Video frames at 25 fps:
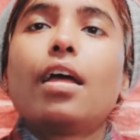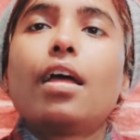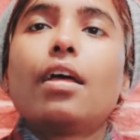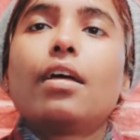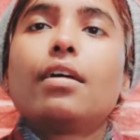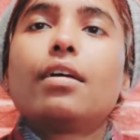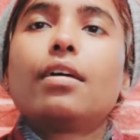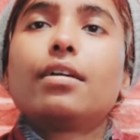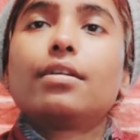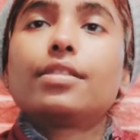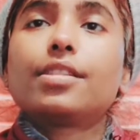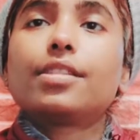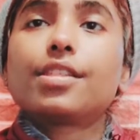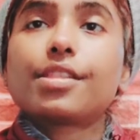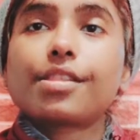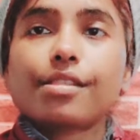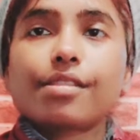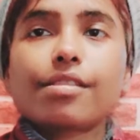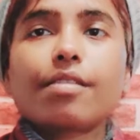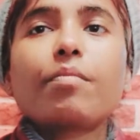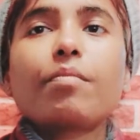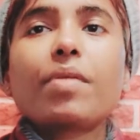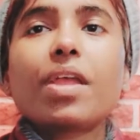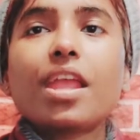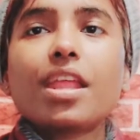This is the
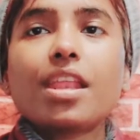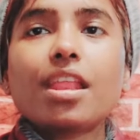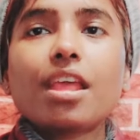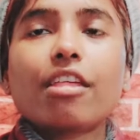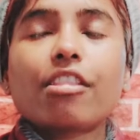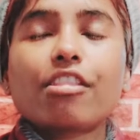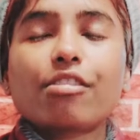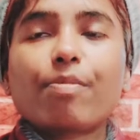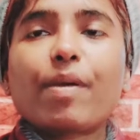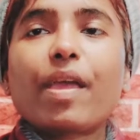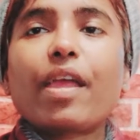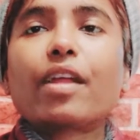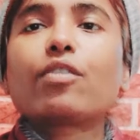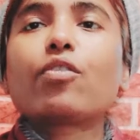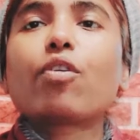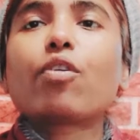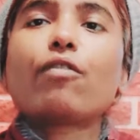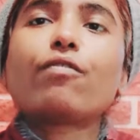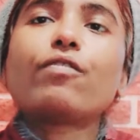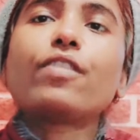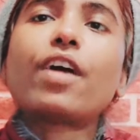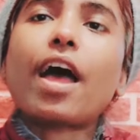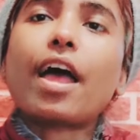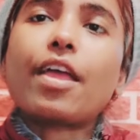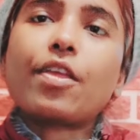main aspect of
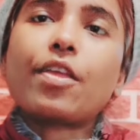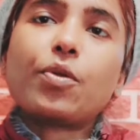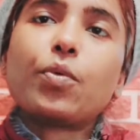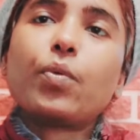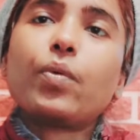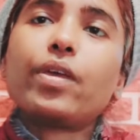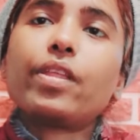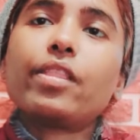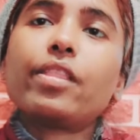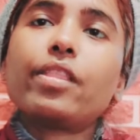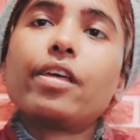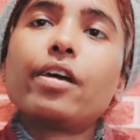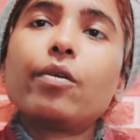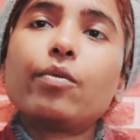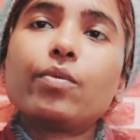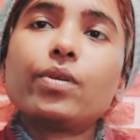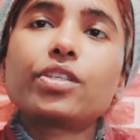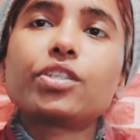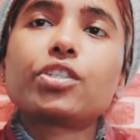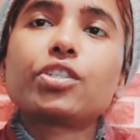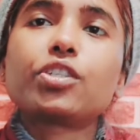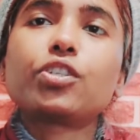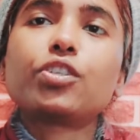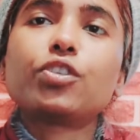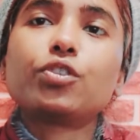the Ayurveda,
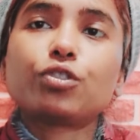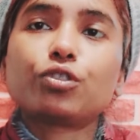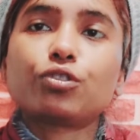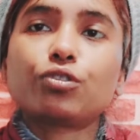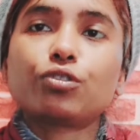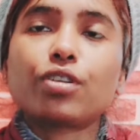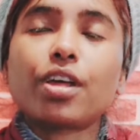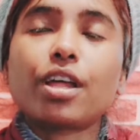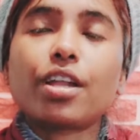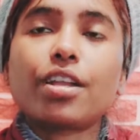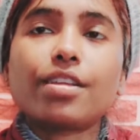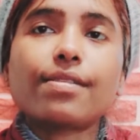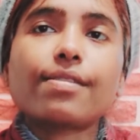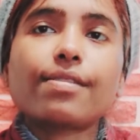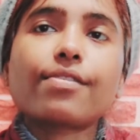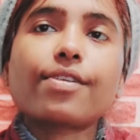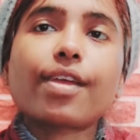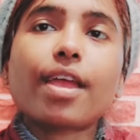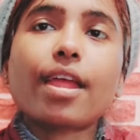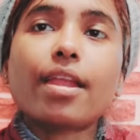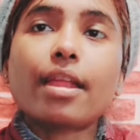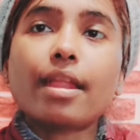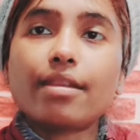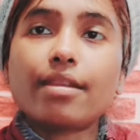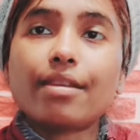which you should understand
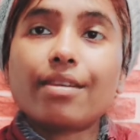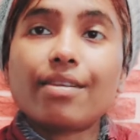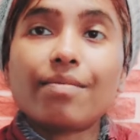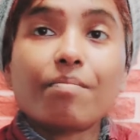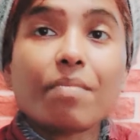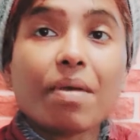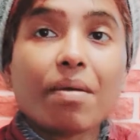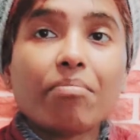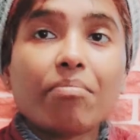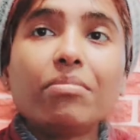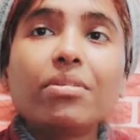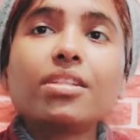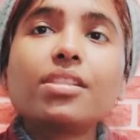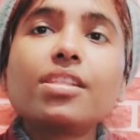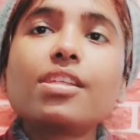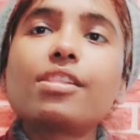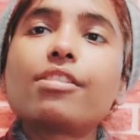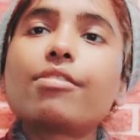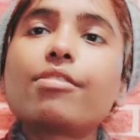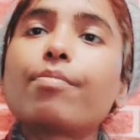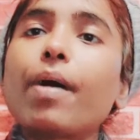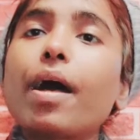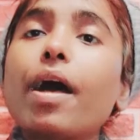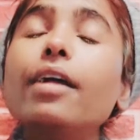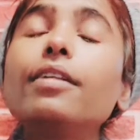and remember this
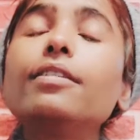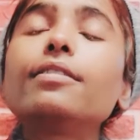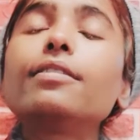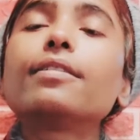part.